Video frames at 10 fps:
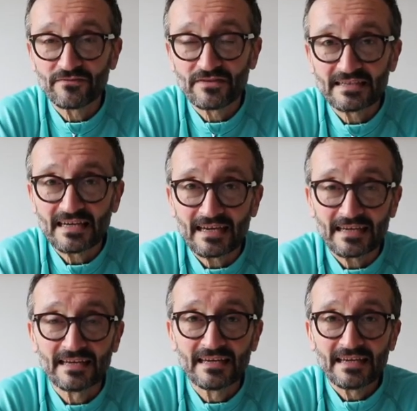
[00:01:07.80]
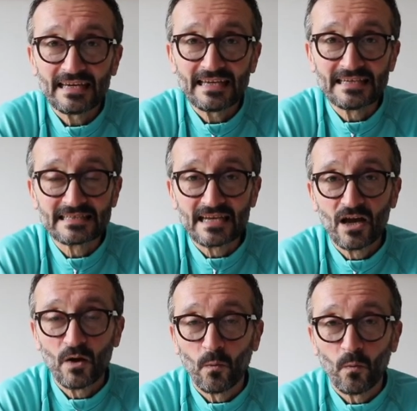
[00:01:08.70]
of the day is,
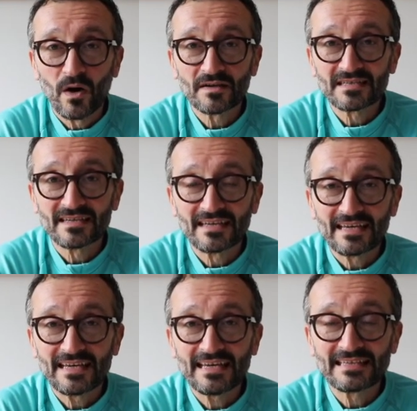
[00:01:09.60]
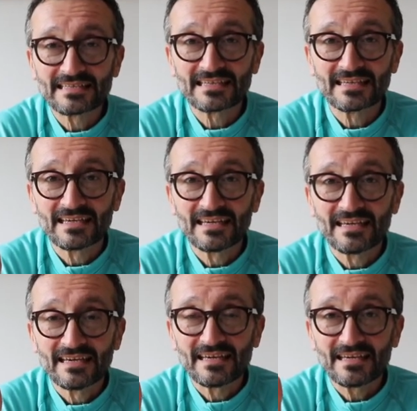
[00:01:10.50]
what is
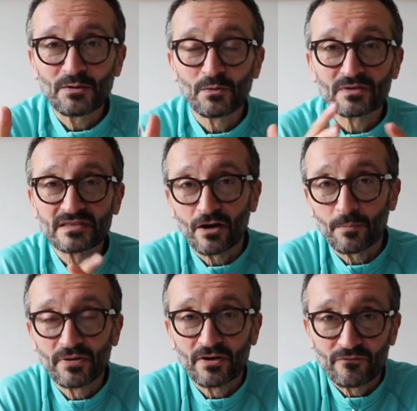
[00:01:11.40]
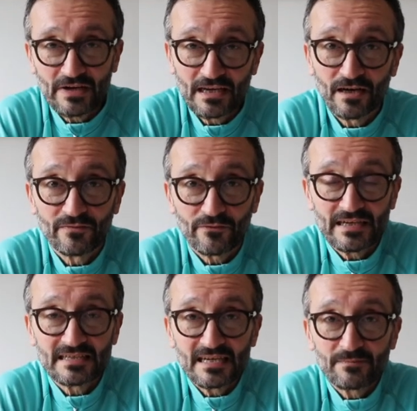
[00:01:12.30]
your top
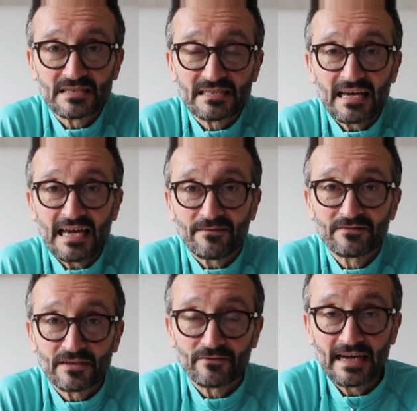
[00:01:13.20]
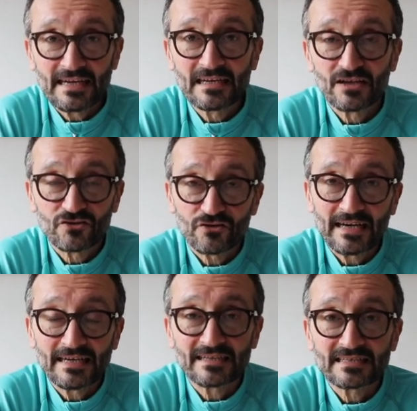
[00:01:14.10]
recovery tips after a
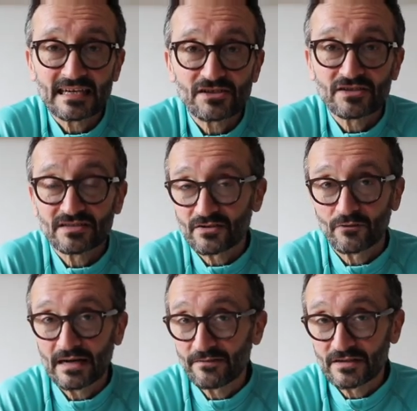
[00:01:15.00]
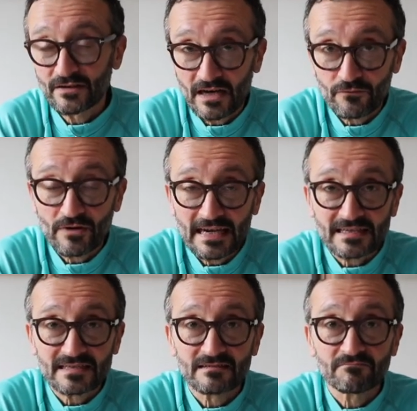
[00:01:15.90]
training session or after a
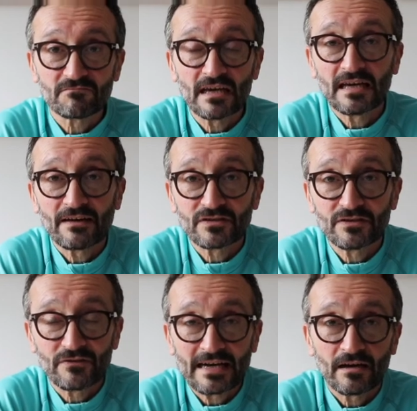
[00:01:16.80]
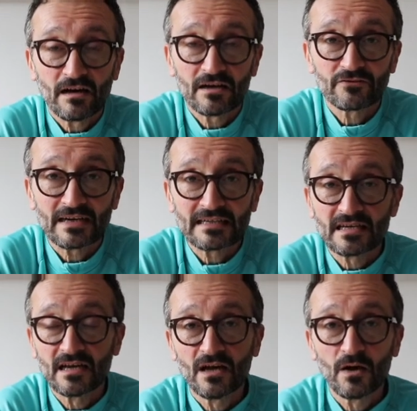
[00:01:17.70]
race? Yeah, after you've ran a hard
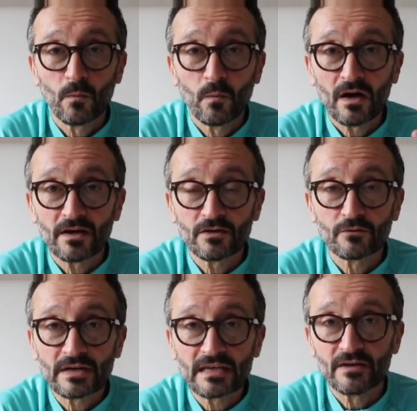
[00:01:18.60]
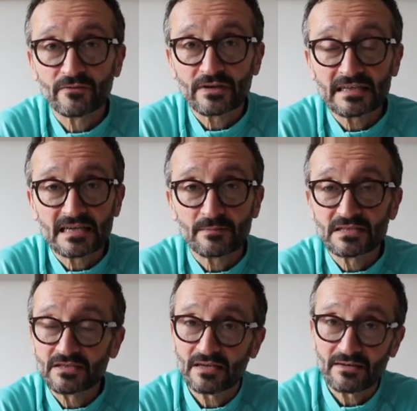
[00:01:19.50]
race, what are your recovery
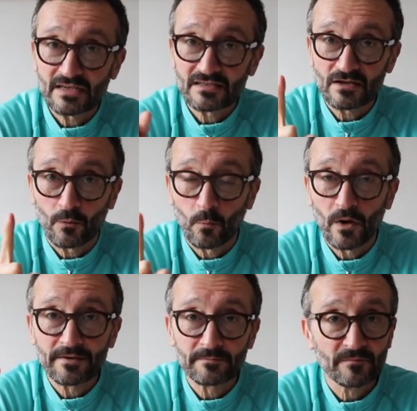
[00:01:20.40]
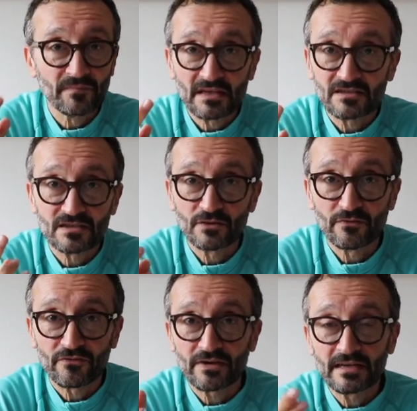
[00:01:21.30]
tips? Do you have a top one, two,
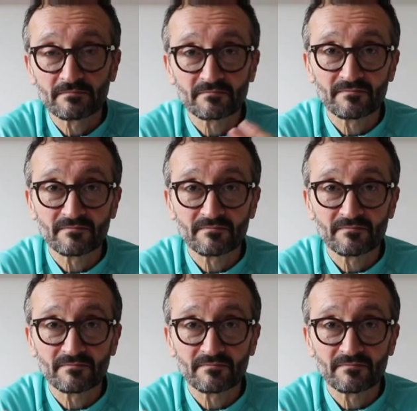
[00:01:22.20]
three?